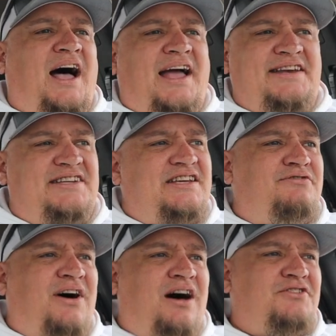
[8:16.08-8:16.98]
idea
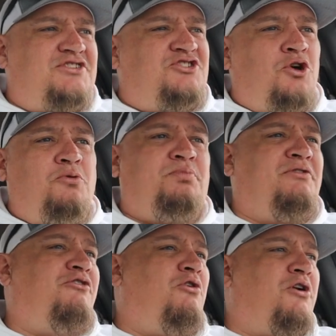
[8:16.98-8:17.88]
of how the soap
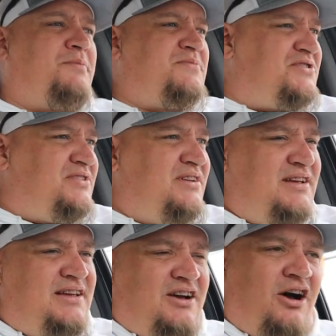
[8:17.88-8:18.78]
performs
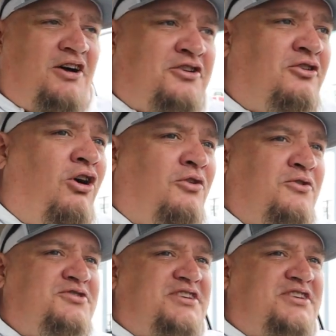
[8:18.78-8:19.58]
under all those